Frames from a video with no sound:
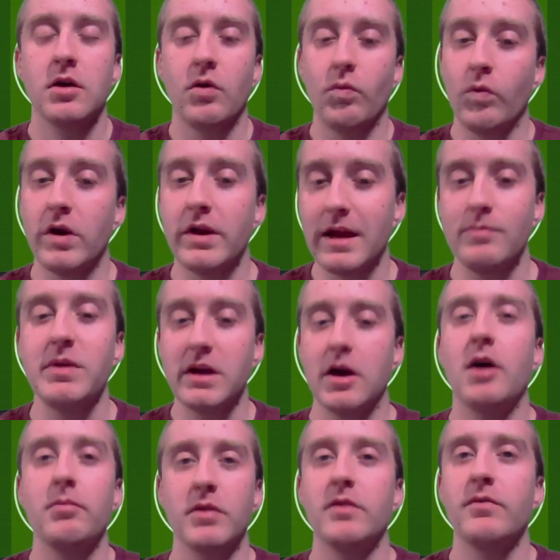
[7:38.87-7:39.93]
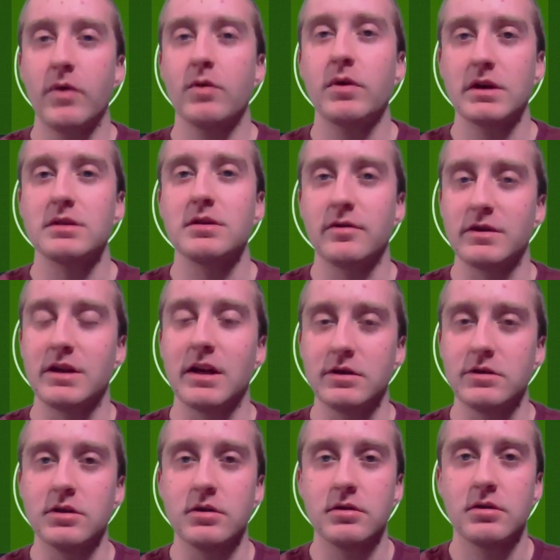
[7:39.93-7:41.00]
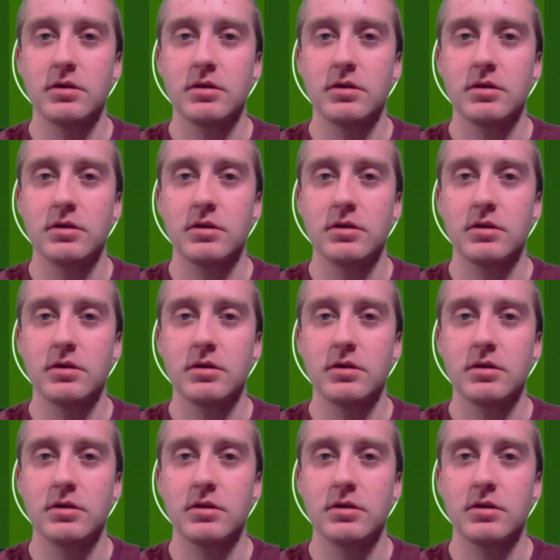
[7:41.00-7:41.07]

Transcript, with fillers: where they become the focus of attention.